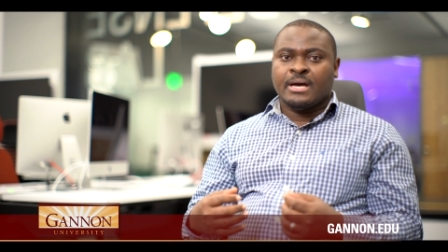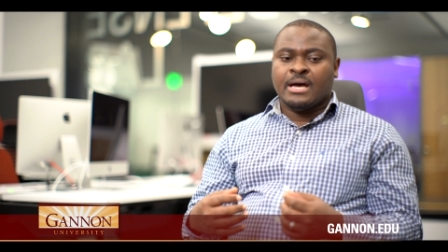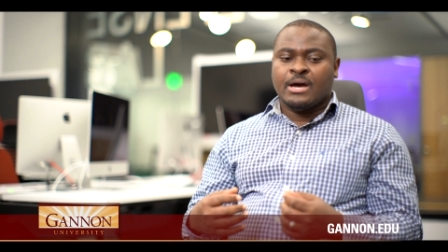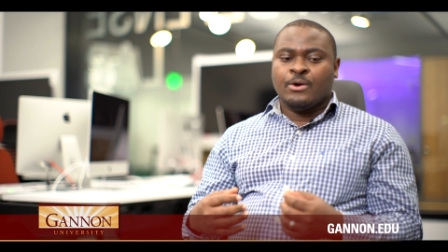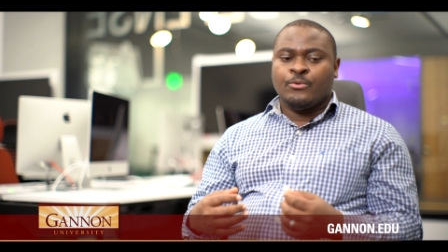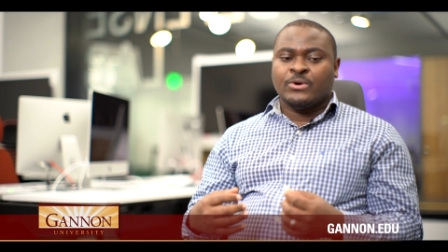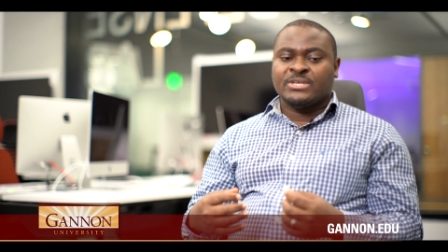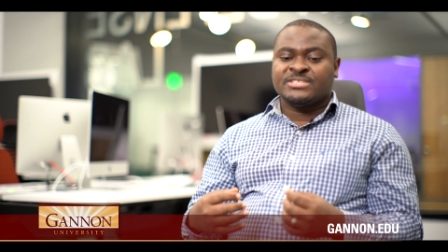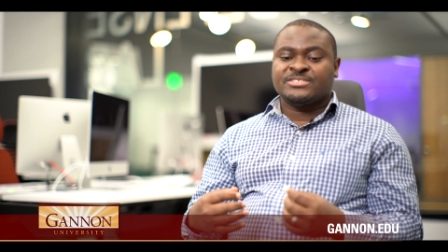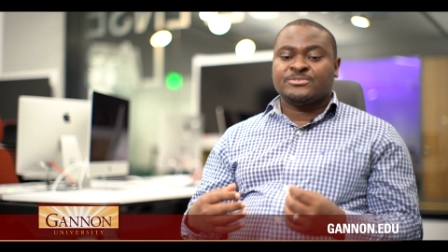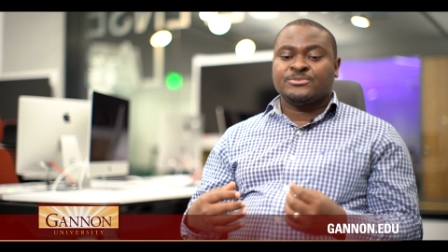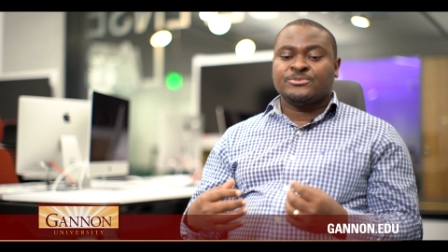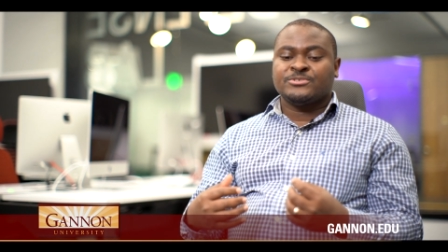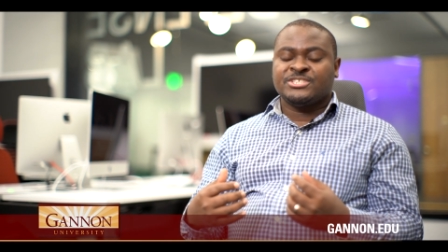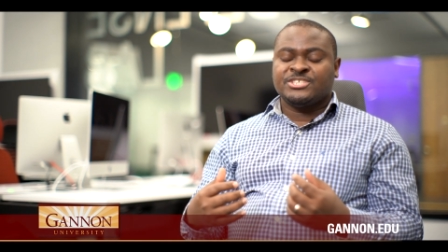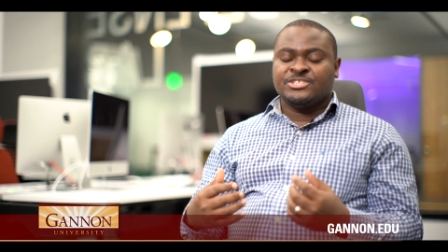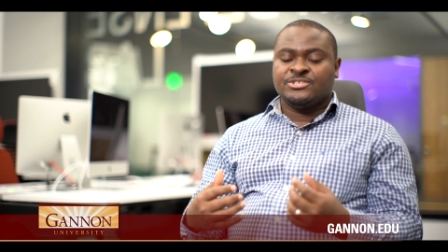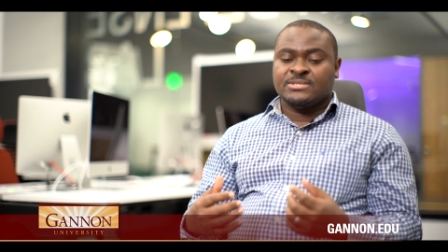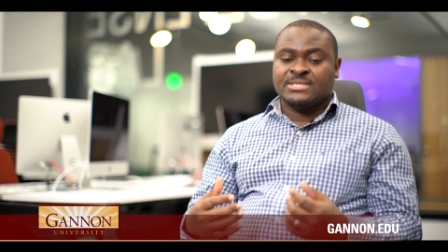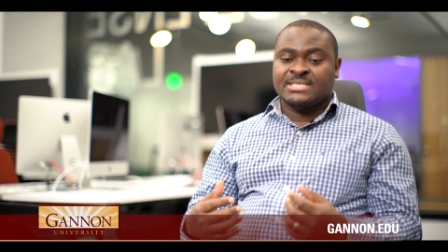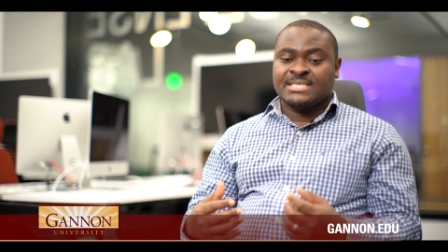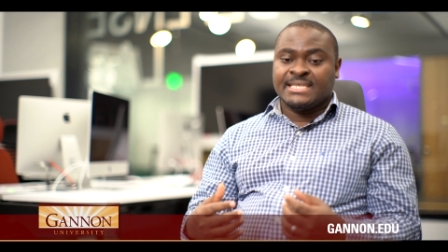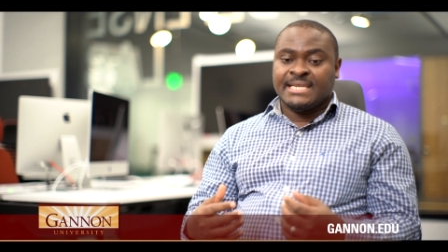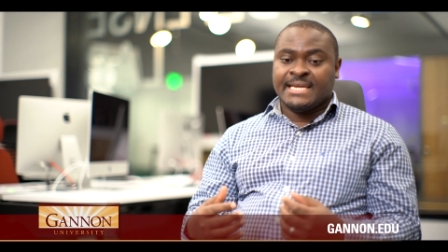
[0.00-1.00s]
uh, was
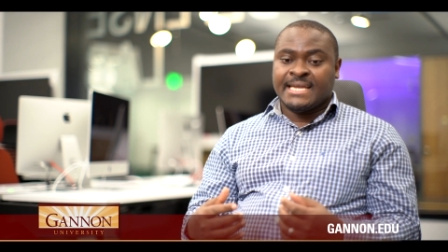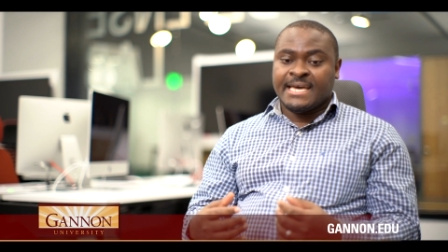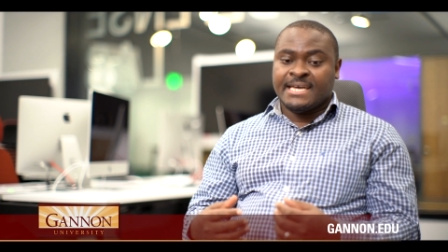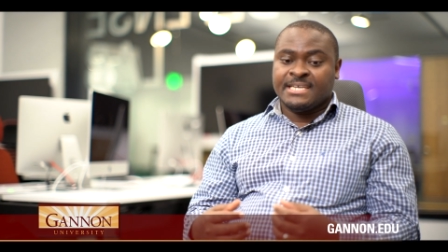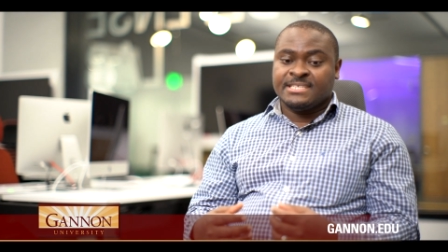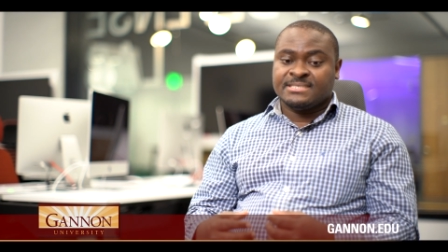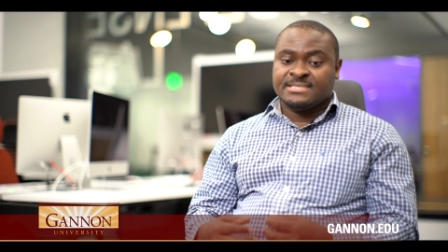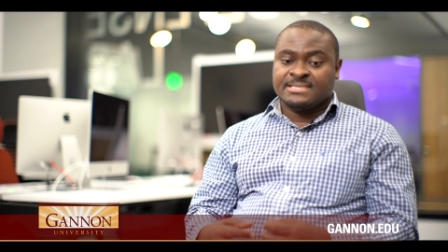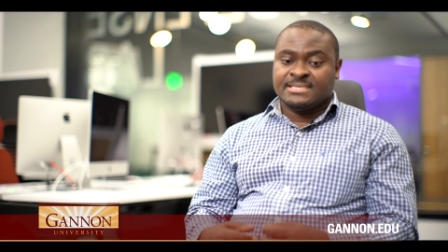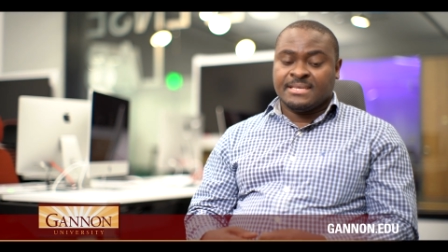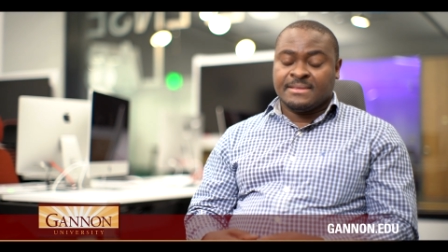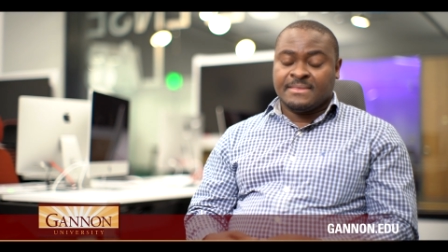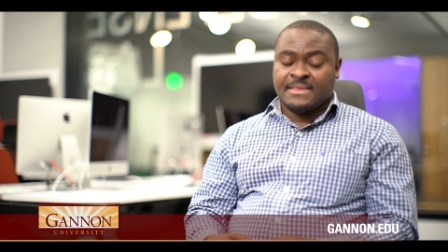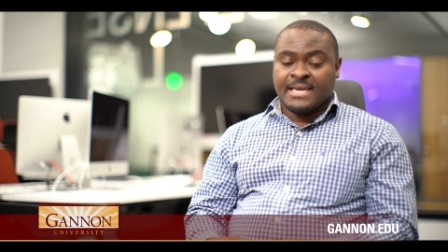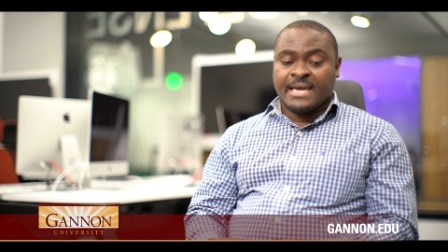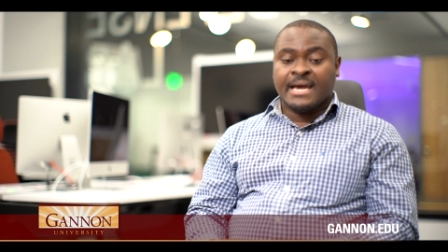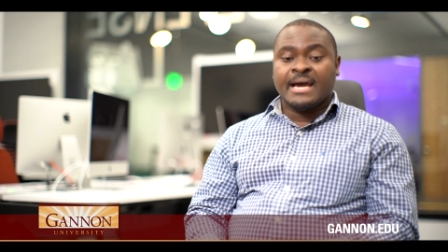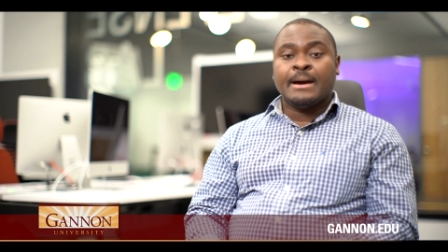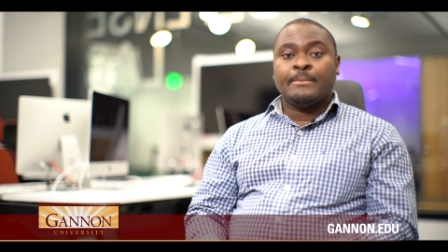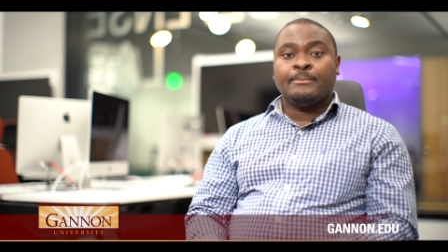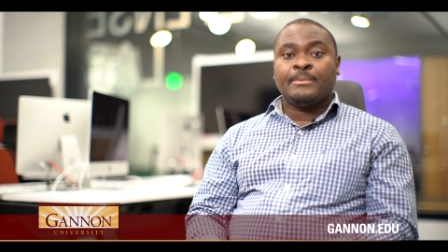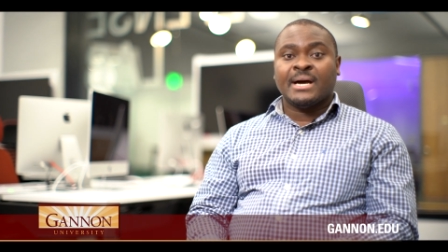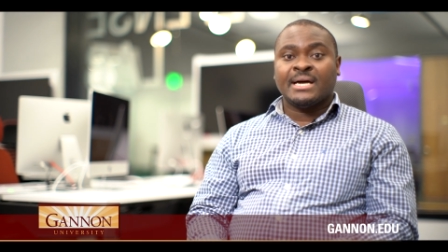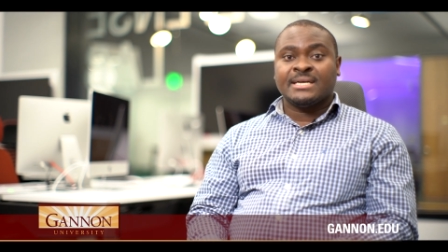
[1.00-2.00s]
not utilizing the
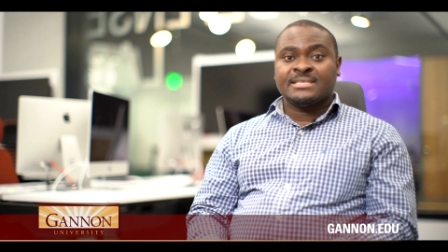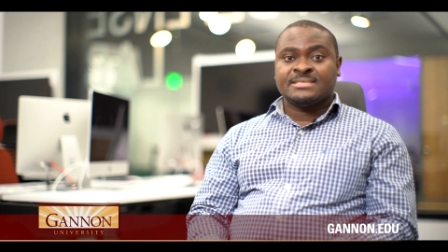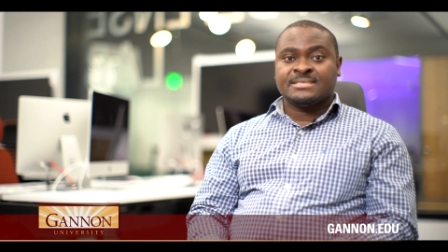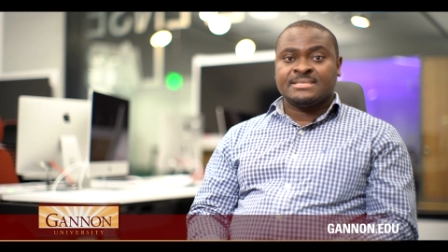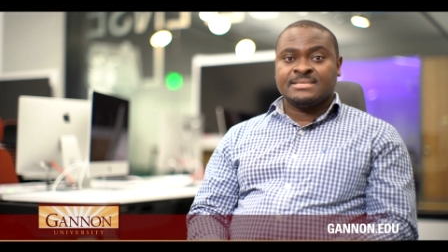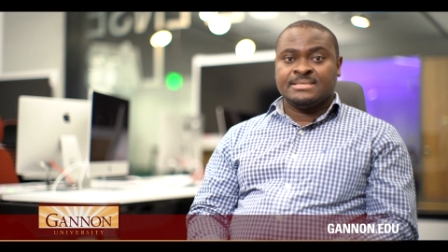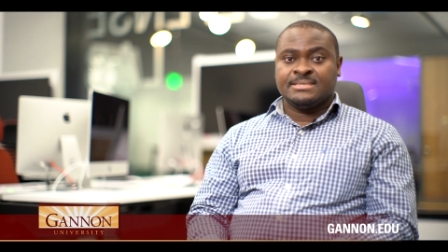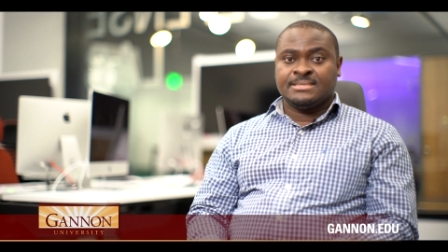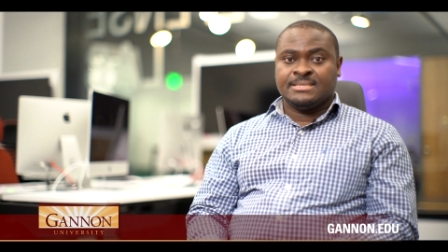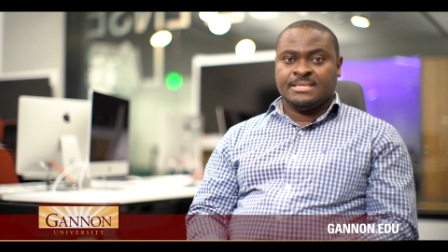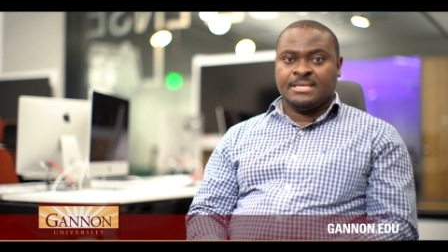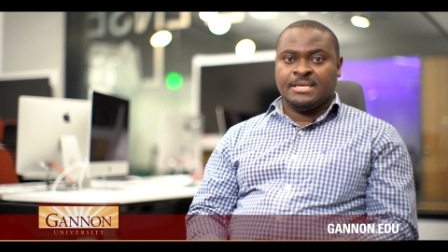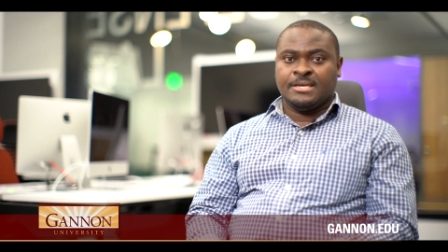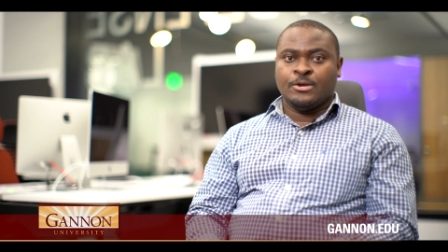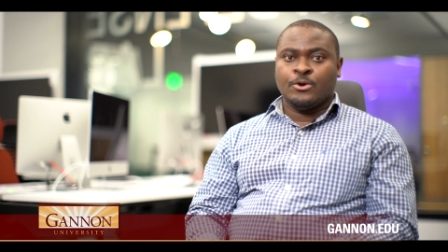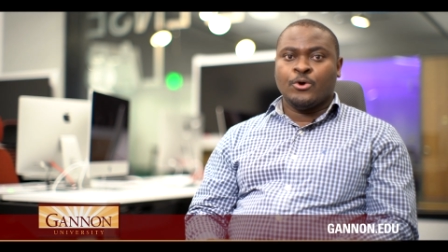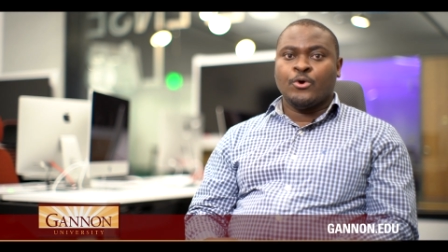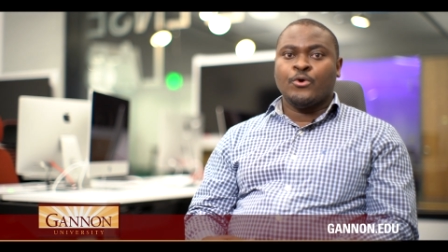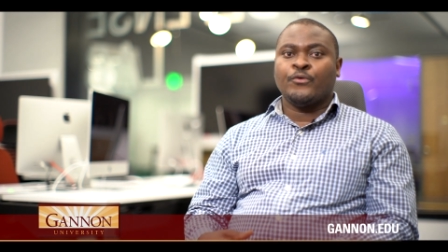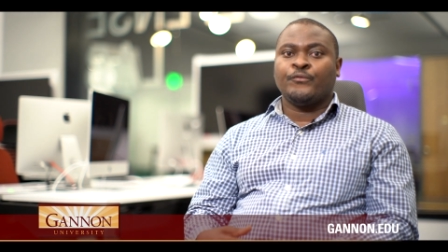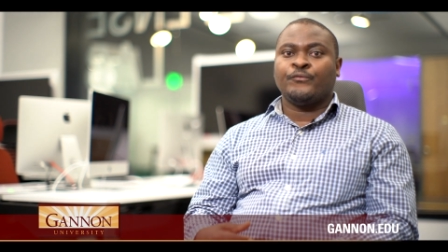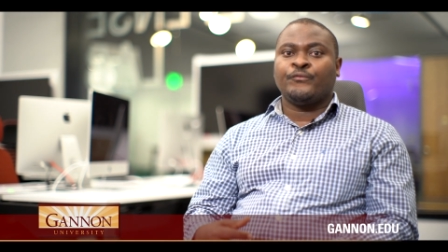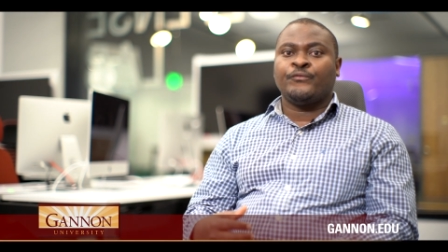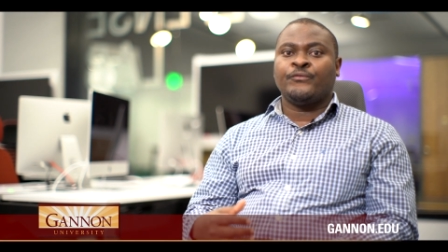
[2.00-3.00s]
capacity
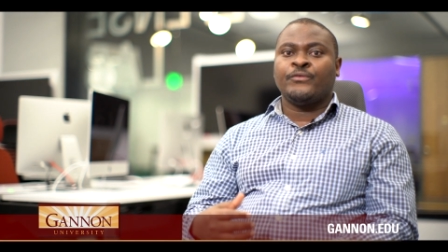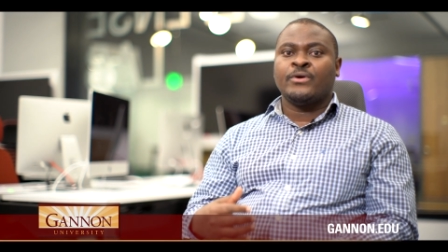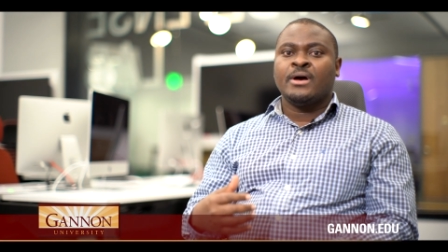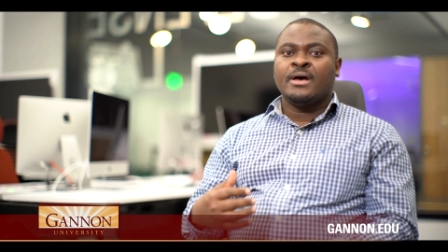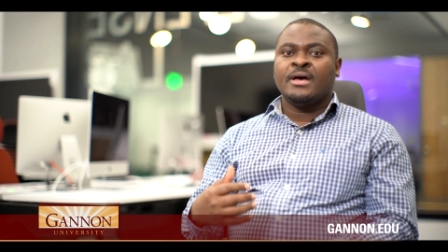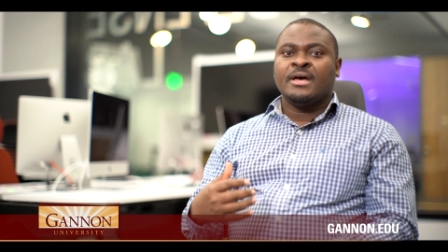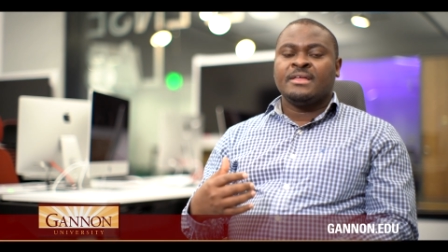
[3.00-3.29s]
of